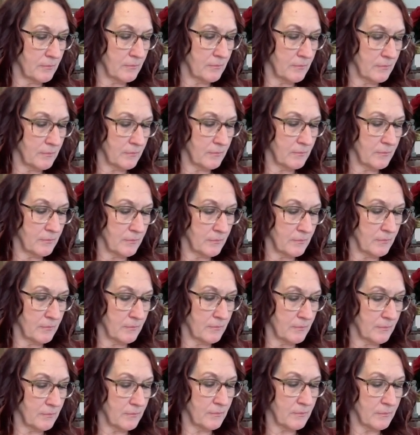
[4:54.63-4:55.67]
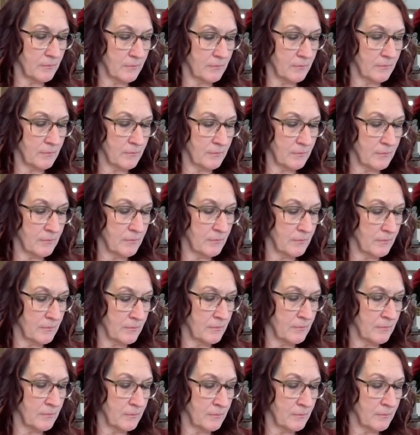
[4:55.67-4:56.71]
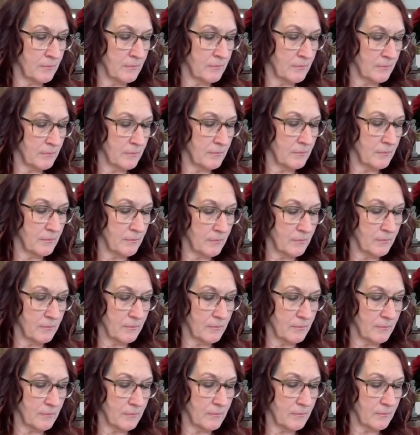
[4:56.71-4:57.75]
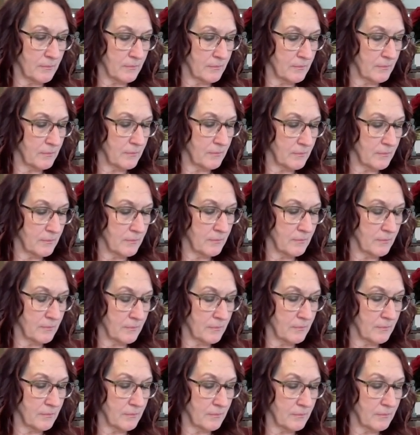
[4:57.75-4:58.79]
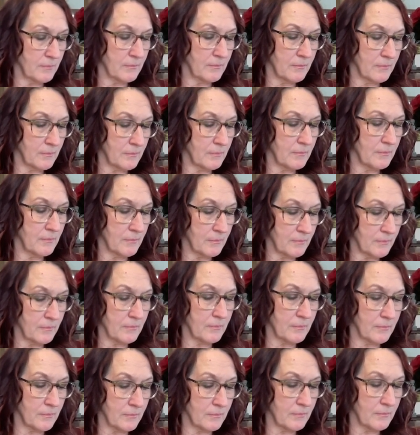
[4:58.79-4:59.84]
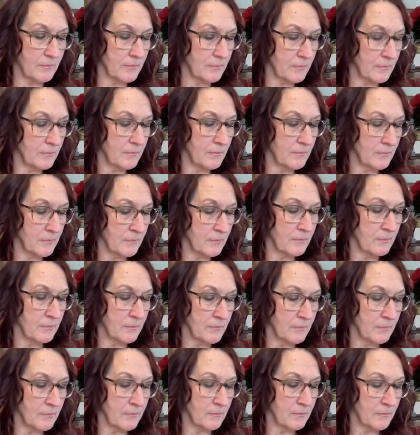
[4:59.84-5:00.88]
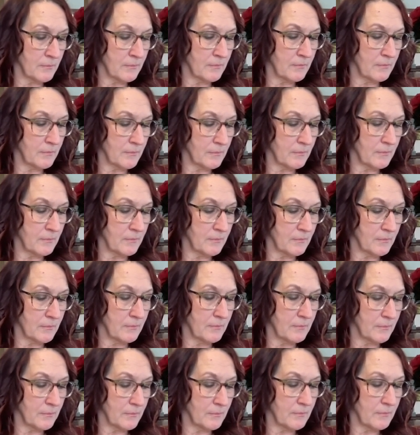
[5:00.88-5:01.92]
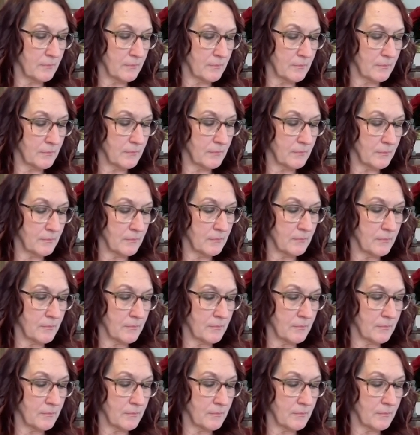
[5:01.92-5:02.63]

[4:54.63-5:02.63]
No words are spoken by the person on screen.